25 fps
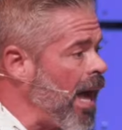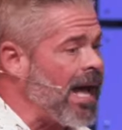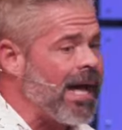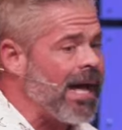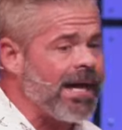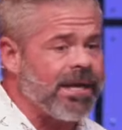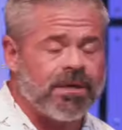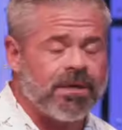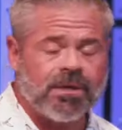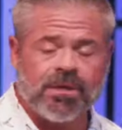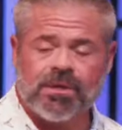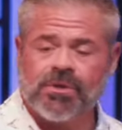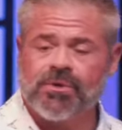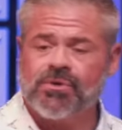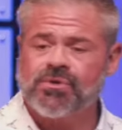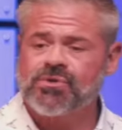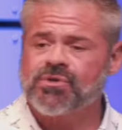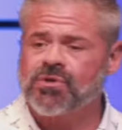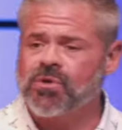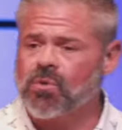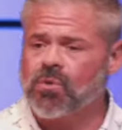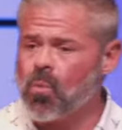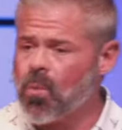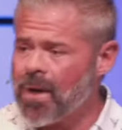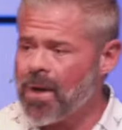your why, you
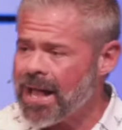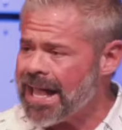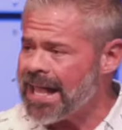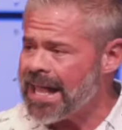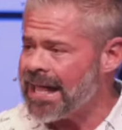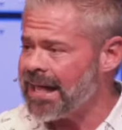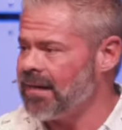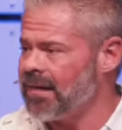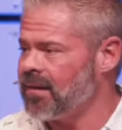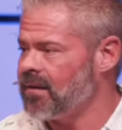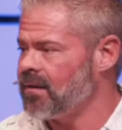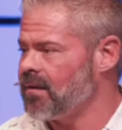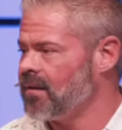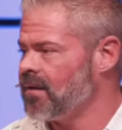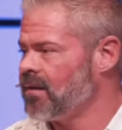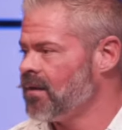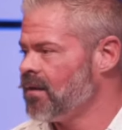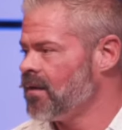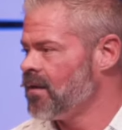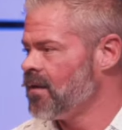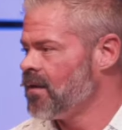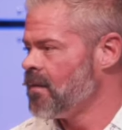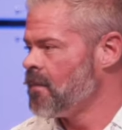lose your way.